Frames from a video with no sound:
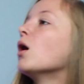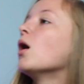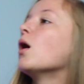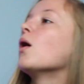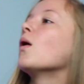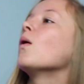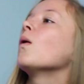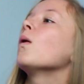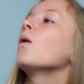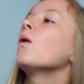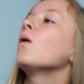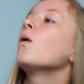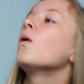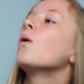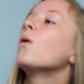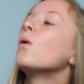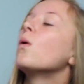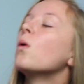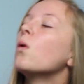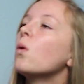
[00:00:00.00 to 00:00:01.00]

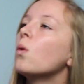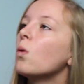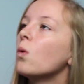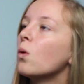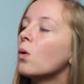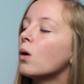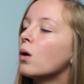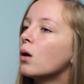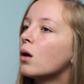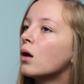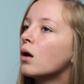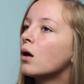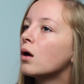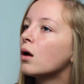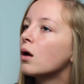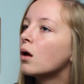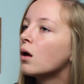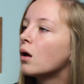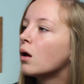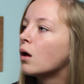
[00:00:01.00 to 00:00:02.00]
Oh.
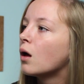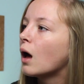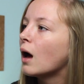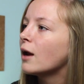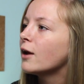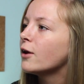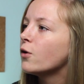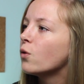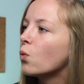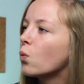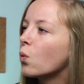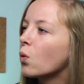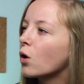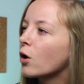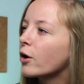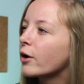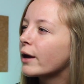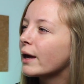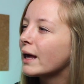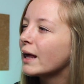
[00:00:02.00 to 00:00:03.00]
How do you
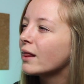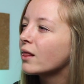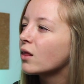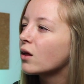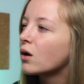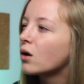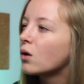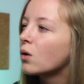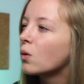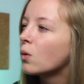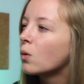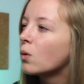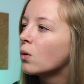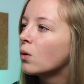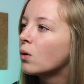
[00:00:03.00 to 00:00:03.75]
work it though?